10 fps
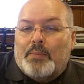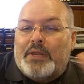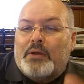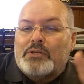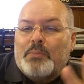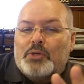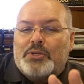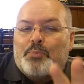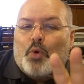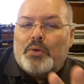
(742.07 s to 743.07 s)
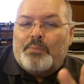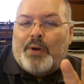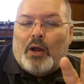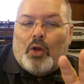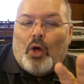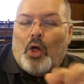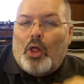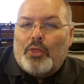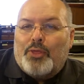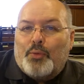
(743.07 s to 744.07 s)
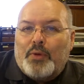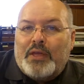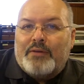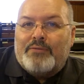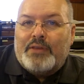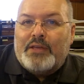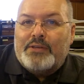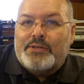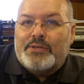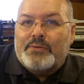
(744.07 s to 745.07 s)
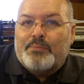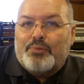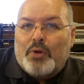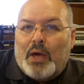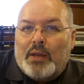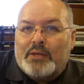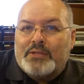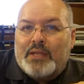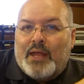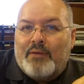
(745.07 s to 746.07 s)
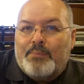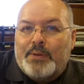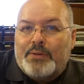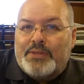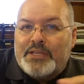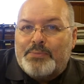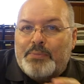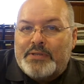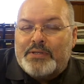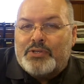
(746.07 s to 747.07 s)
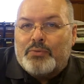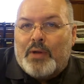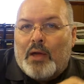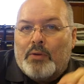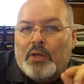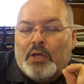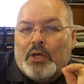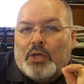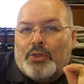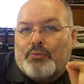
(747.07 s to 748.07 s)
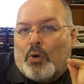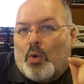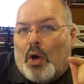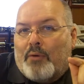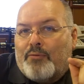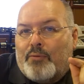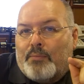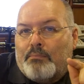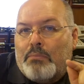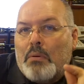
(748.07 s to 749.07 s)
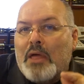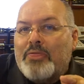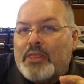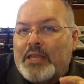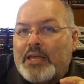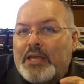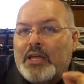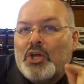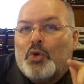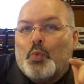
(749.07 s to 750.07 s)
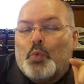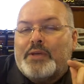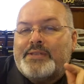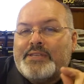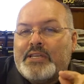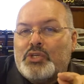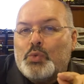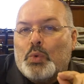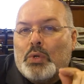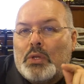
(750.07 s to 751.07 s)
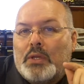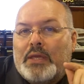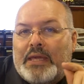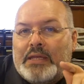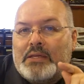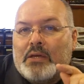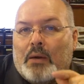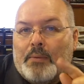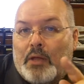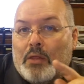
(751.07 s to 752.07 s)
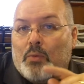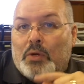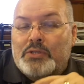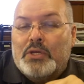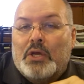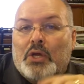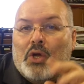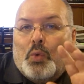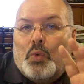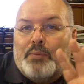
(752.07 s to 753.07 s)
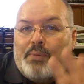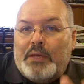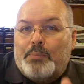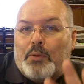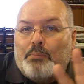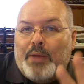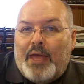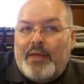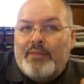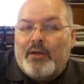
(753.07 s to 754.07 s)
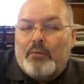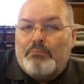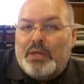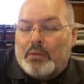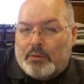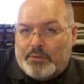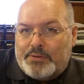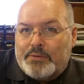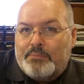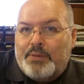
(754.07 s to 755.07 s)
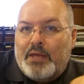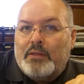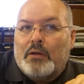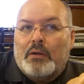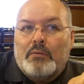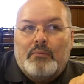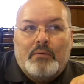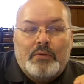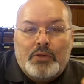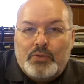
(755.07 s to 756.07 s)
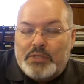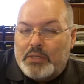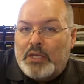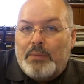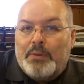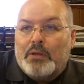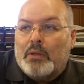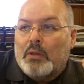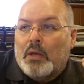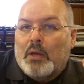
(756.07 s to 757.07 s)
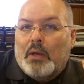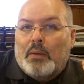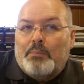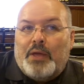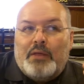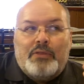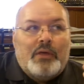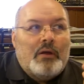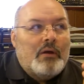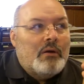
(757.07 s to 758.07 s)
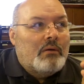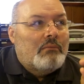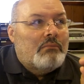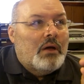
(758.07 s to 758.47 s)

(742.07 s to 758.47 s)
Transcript: But here's the most important part. All 3 of these products that I've built this business around throw off monthly residual income. In other words, when people pay their bills, pay their utility bill, pay their